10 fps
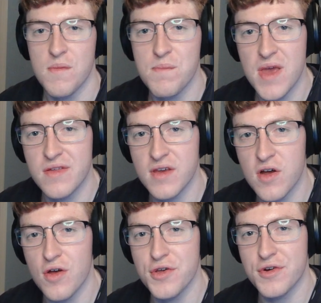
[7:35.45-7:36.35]
basing
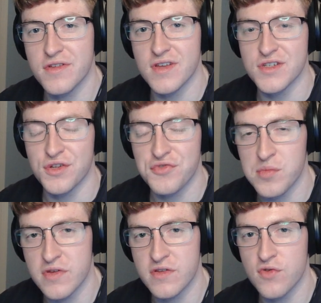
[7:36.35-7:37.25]
all your decisions
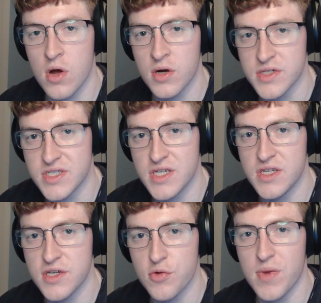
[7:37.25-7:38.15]
from a strong
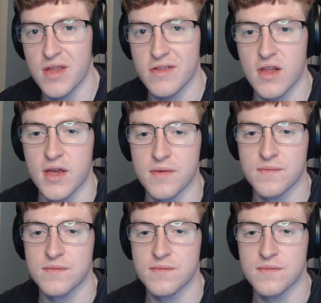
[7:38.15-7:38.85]
GTO baseline.